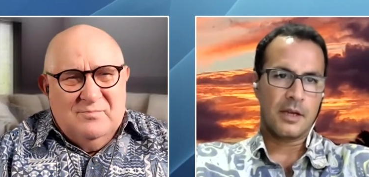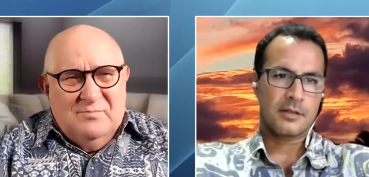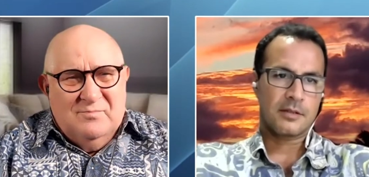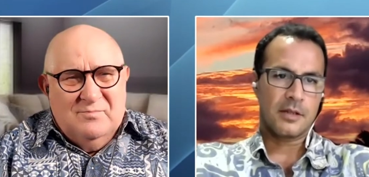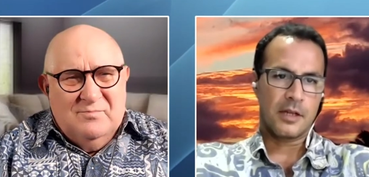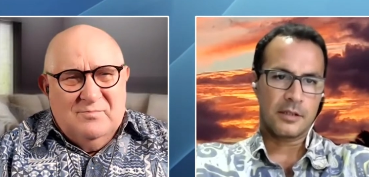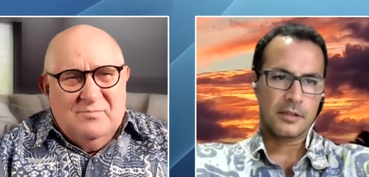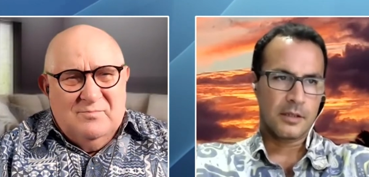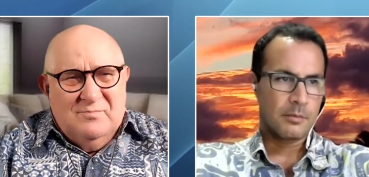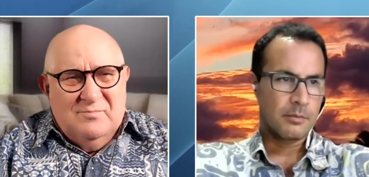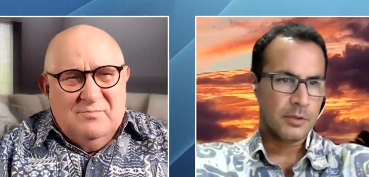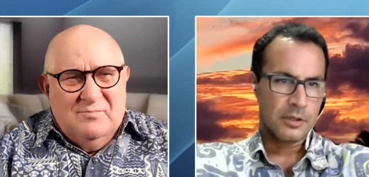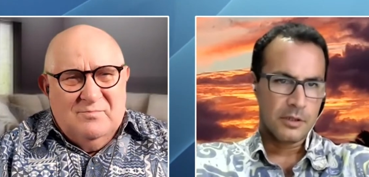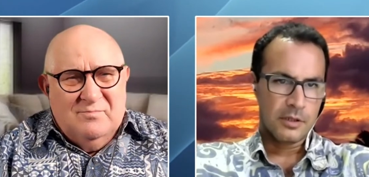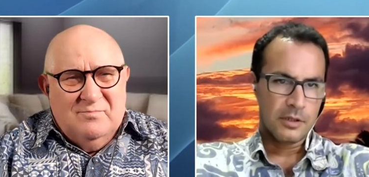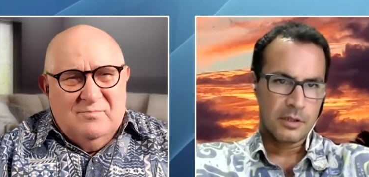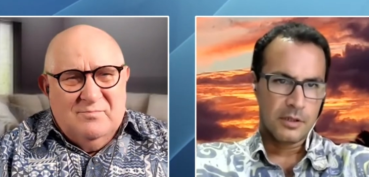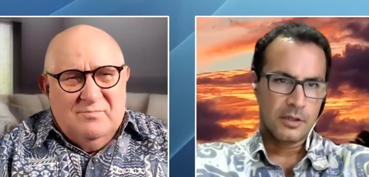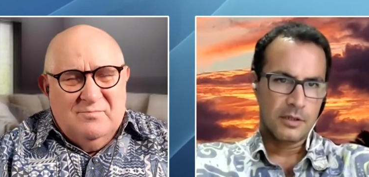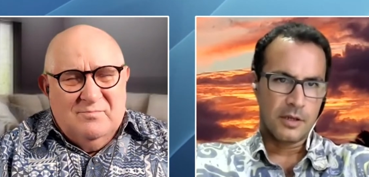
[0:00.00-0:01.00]
Speaker 1: slide
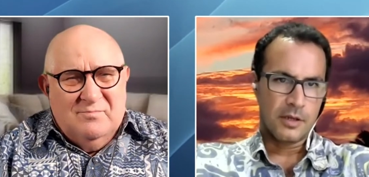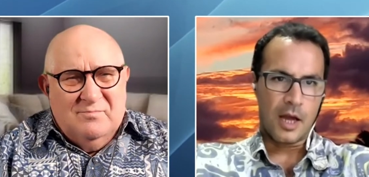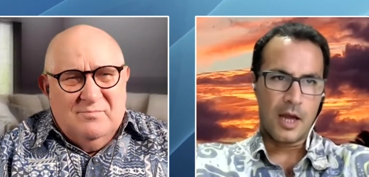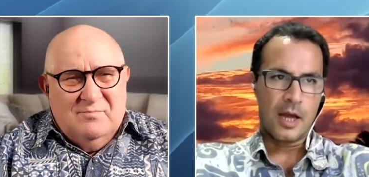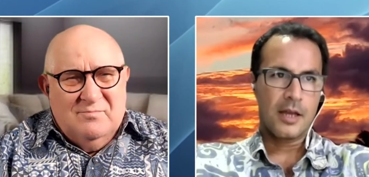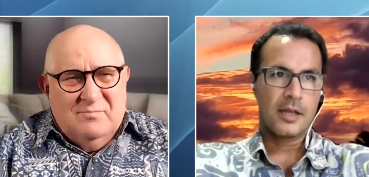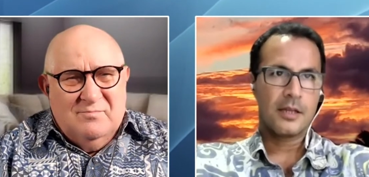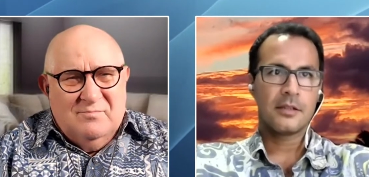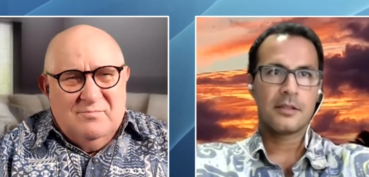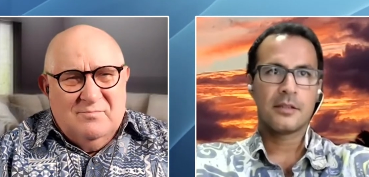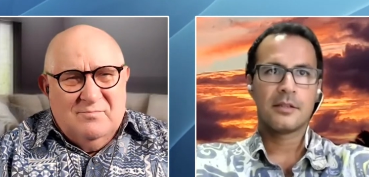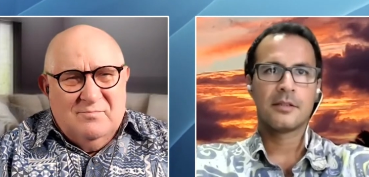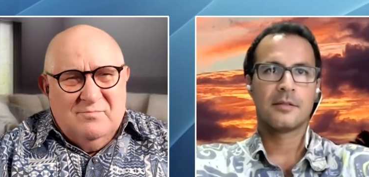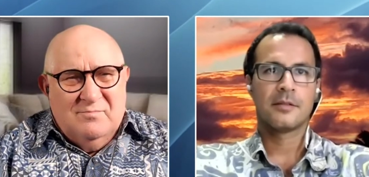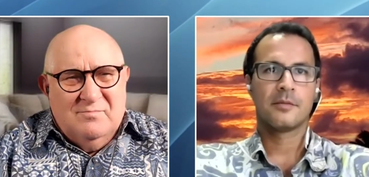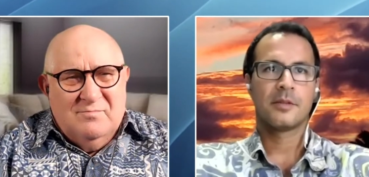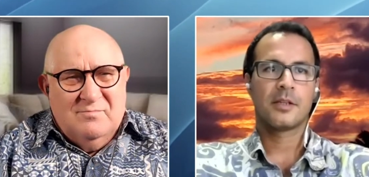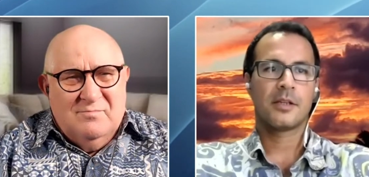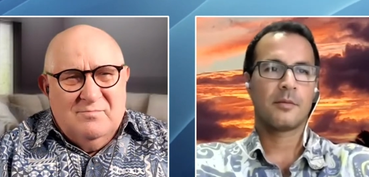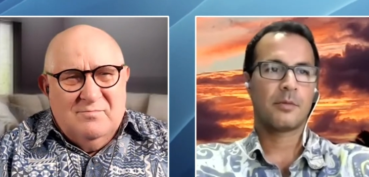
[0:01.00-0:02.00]
number 9.
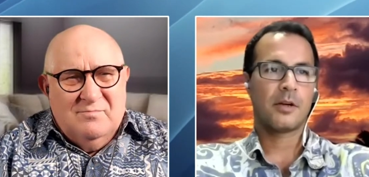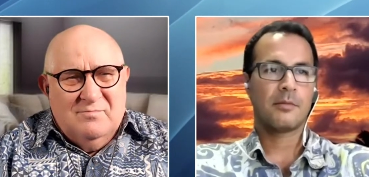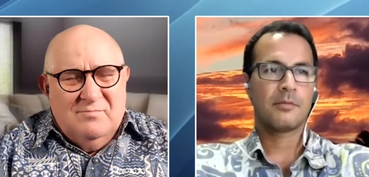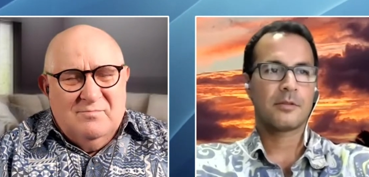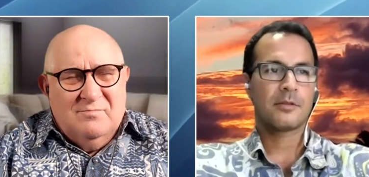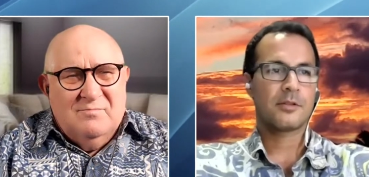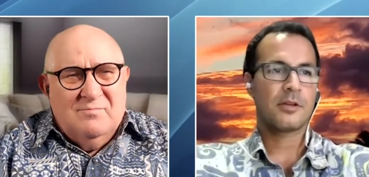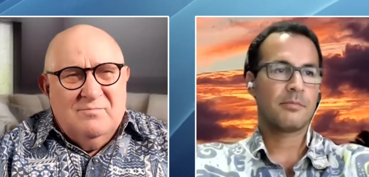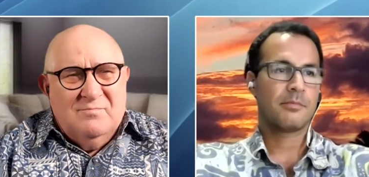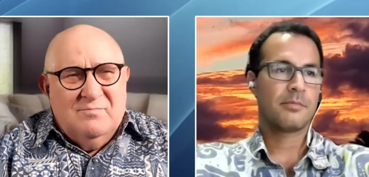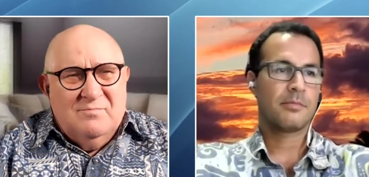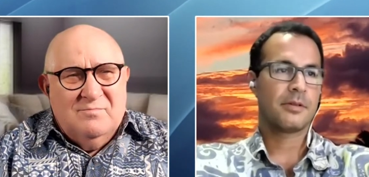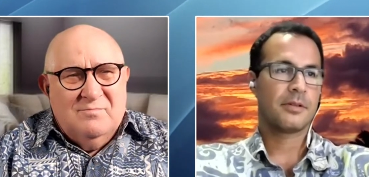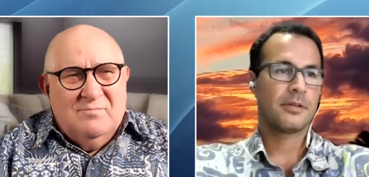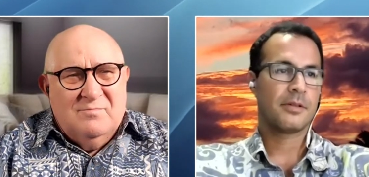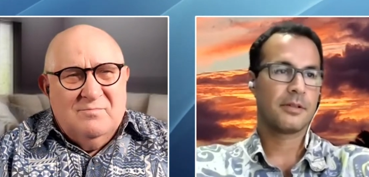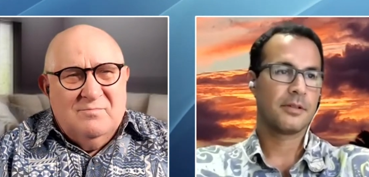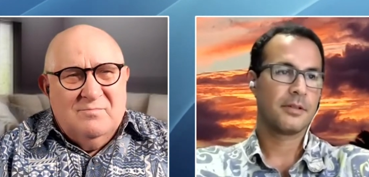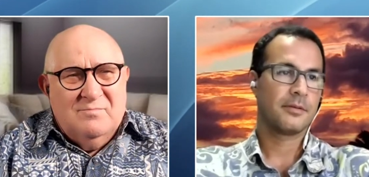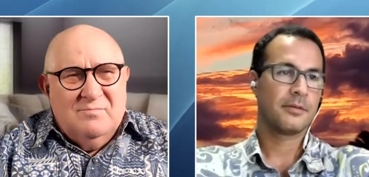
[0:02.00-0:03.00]
We can probably jump
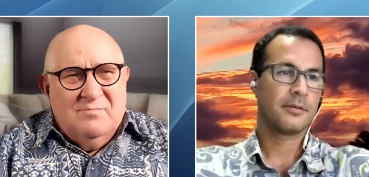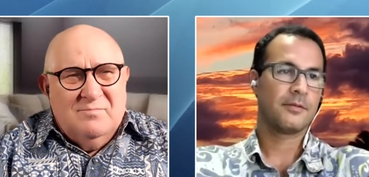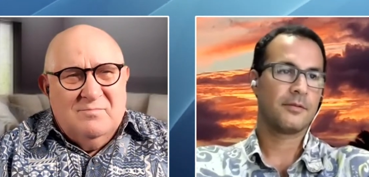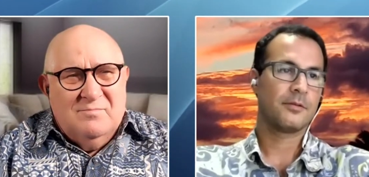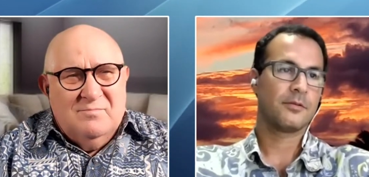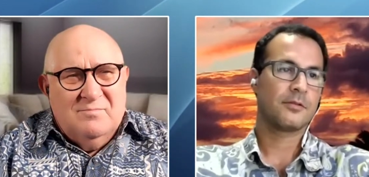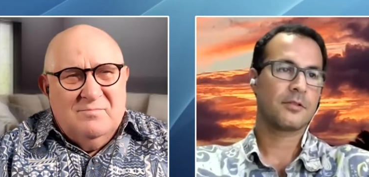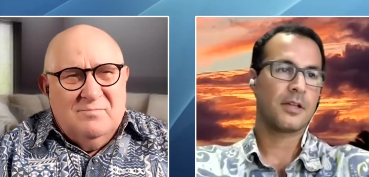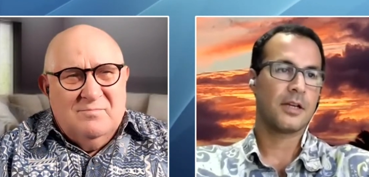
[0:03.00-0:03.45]
a few